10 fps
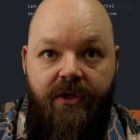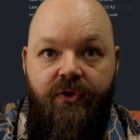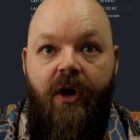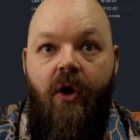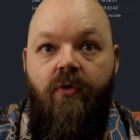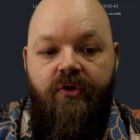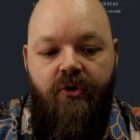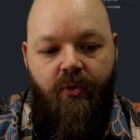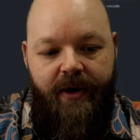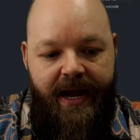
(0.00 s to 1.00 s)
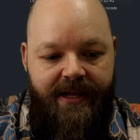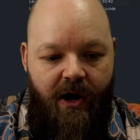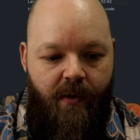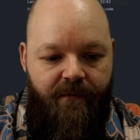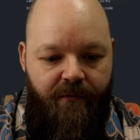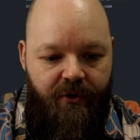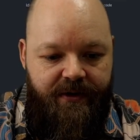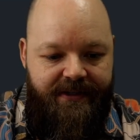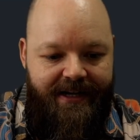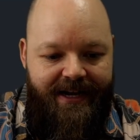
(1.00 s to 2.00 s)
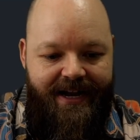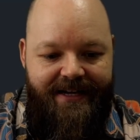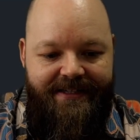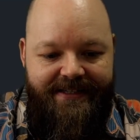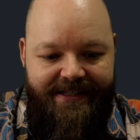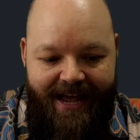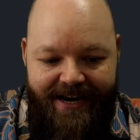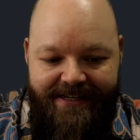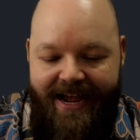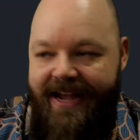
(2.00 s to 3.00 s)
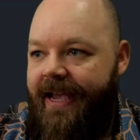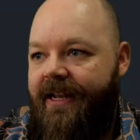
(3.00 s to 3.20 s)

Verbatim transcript: to go to create our first slide deck.